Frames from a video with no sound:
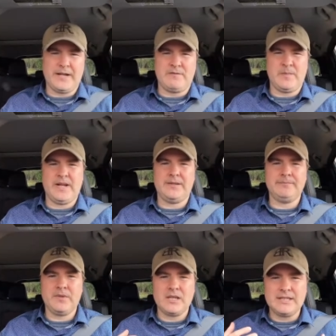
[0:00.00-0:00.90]
everybody,
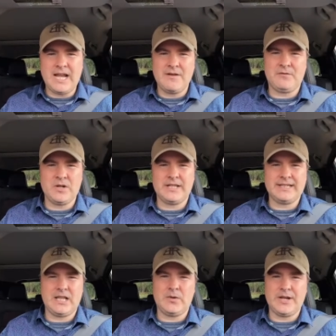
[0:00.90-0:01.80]
time for an
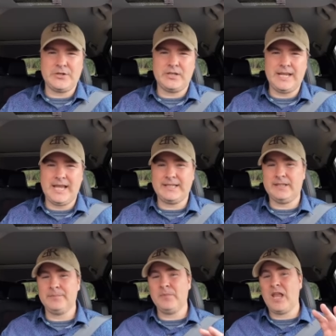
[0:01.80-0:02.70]
acceleration
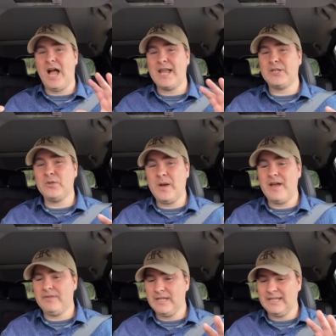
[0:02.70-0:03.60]
test. I do
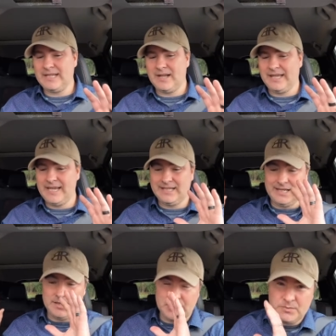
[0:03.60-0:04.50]
have the Nissan Kicks
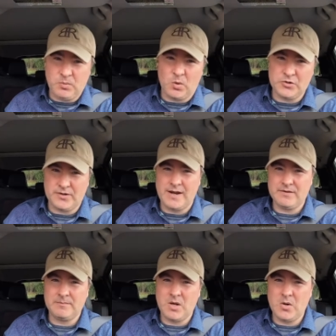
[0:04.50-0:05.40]
in the sport
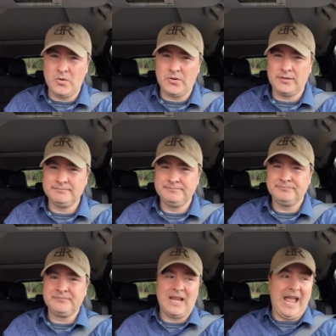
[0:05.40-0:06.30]
driving mode,
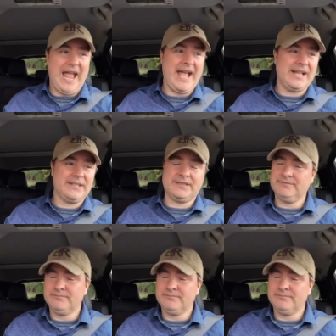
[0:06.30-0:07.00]
and